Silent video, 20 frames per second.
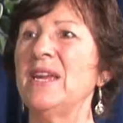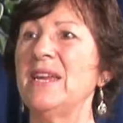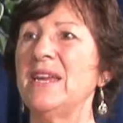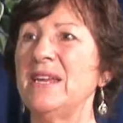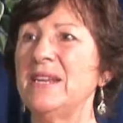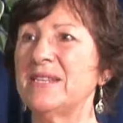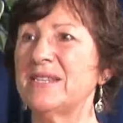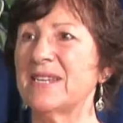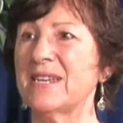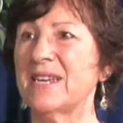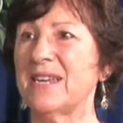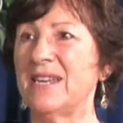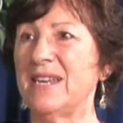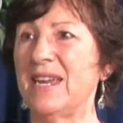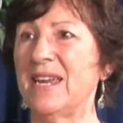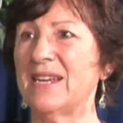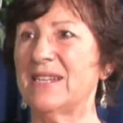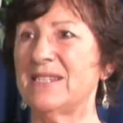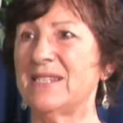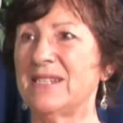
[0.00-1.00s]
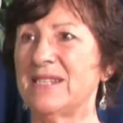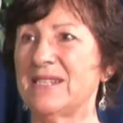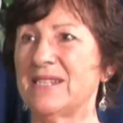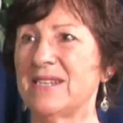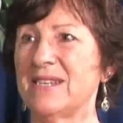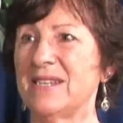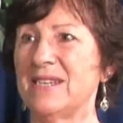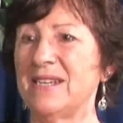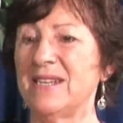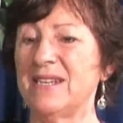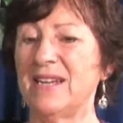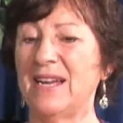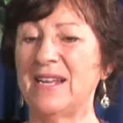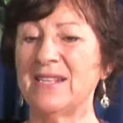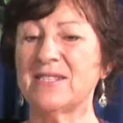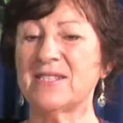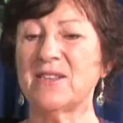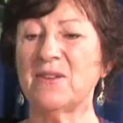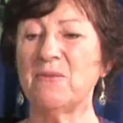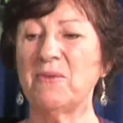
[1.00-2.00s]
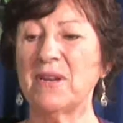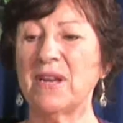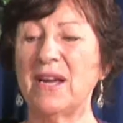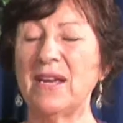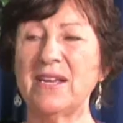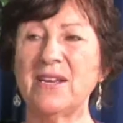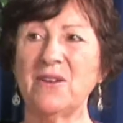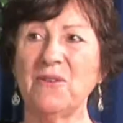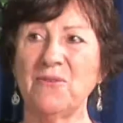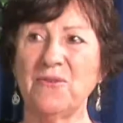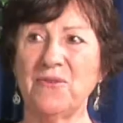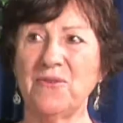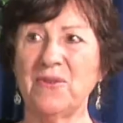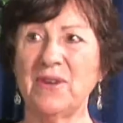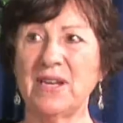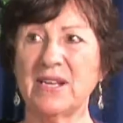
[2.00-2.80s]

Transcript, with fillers: interconnected. And so when I go through an